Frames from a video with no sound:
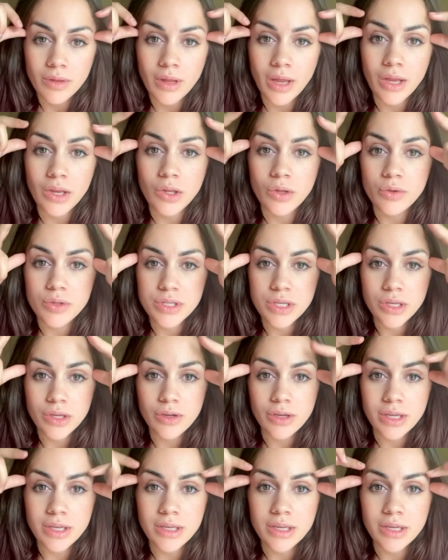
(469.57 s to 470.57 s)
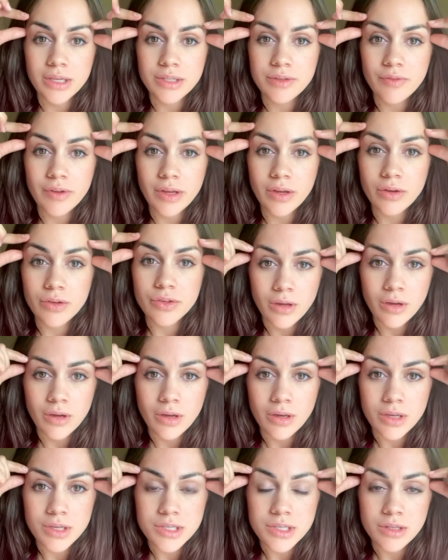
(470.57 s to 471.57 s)
And using your index fingers, you're
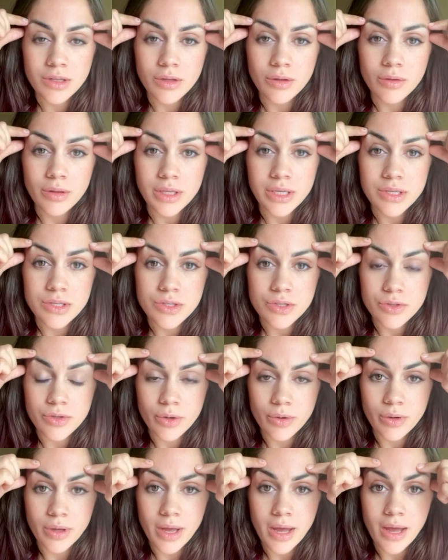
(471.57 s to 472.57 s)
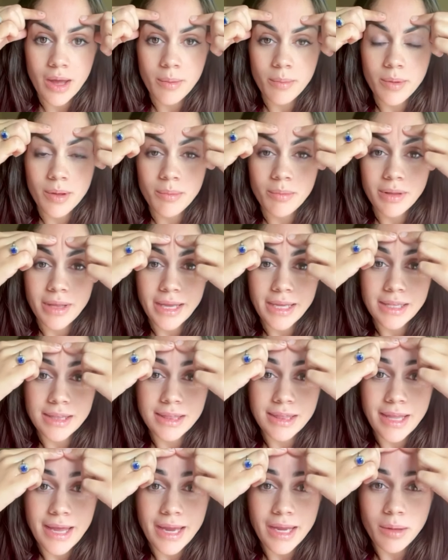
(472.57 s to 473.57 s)
going to slowly stroke up, applying
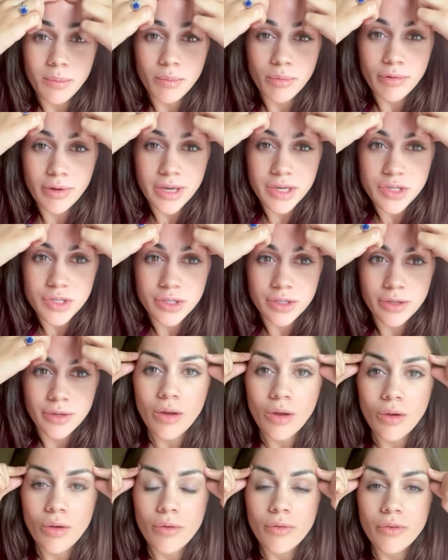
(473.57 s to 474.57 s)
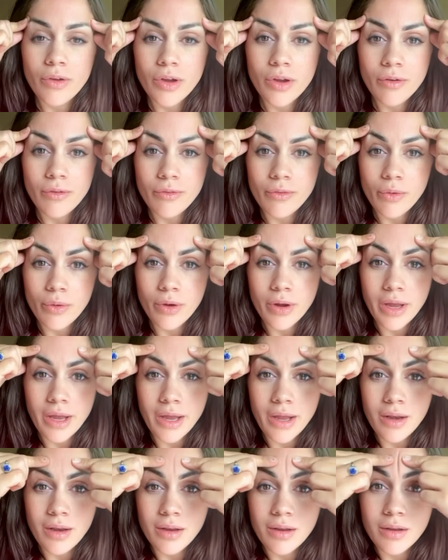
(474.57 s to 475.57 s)
light pressure over your
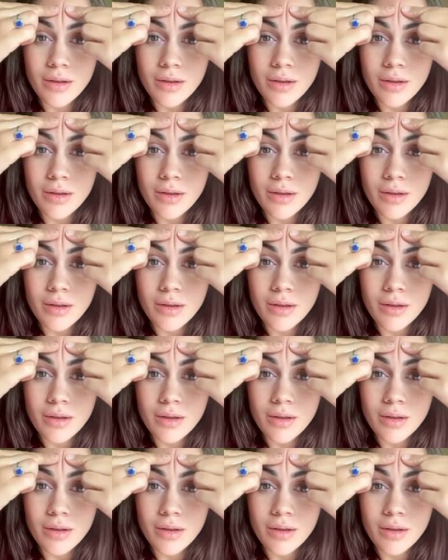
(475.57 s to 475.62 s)
forehead.